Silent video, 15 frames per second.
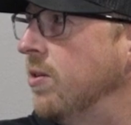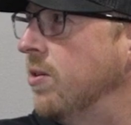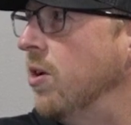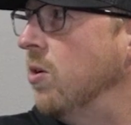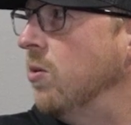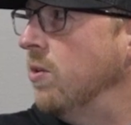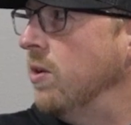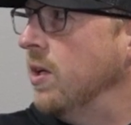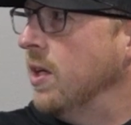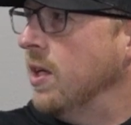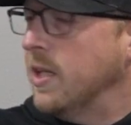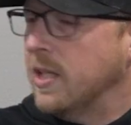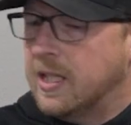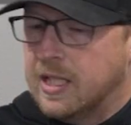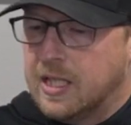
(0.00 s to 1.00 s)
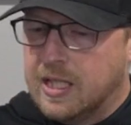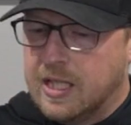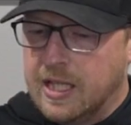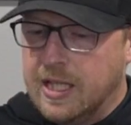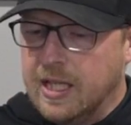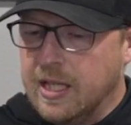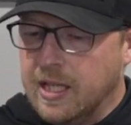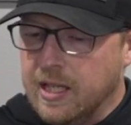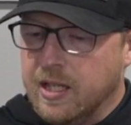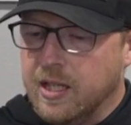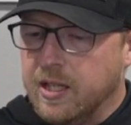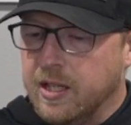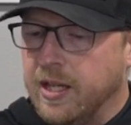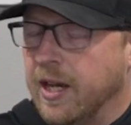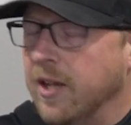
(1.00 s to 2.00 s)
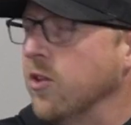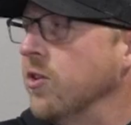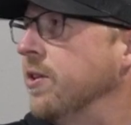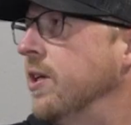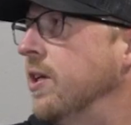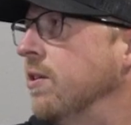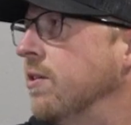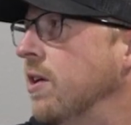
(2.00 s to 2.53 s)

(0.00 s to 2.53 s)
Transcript: stone to get into the other things